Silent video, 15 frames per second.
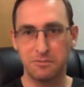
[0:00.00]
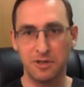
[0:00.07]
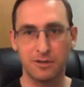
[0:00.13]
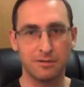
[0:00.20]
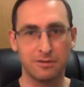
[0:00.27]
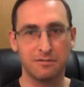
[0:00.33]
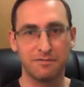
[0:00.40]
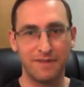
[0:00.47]

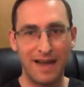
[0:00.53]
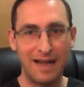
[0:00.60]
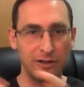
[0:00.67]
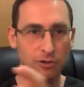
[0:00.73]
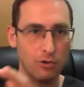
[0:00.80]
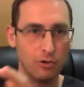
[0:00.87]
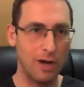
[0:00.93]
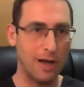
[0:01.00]
a
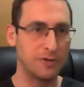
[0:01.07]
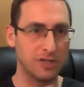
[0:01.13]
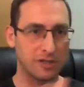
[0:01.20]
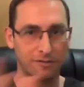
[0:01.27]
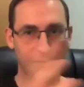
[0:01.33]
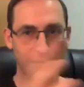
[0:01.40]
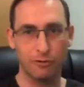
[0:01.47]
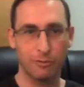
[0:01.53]
value object
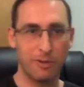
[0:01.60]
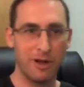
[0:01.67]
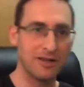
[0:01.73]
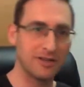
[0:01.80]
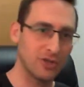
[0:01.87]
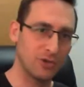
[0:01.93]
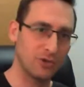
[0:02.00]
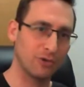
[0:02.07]
for a
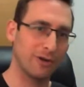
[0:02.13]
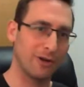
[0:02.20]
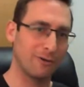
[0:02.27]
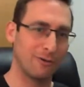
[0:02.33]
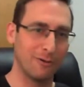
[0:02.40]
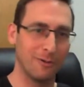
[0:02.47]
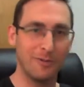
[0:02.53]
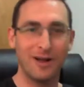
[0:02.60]

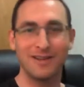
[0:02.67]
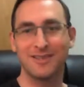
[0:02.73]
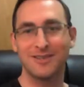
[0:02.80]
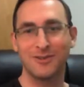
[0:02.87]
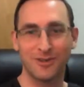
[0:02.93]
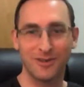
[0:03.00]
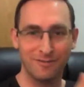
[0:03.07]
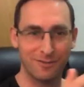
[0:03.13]

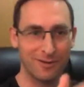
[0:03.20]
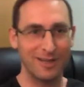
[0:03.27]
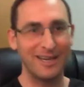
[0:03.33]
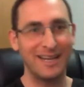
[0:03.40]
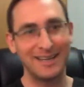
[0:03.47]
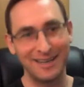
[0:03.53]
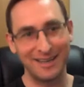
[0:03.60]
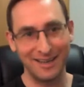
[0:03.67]
repository for an
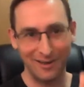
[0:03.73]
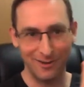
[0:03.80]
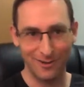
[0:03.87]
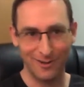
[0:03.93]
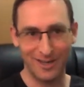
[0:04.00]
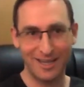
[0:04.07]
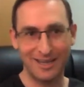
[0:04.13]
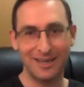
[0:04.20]
entity, or
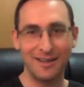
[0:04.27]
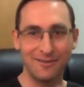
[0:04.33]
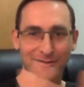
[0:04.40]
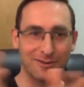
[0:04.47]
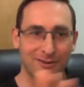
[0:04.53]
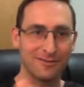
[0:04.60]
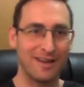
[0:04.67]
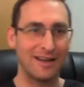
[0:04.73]
an entity
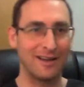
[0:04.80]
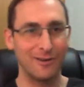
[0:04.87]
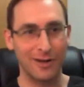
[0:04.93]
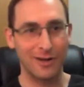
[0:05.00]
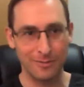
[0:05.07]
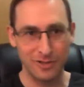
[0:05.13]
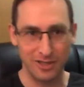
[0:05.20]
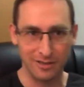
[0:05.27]
for a value
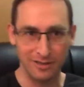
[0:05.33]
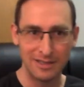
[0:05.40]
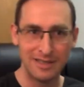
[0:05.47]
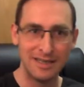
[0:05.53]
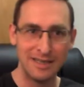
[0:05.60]
object.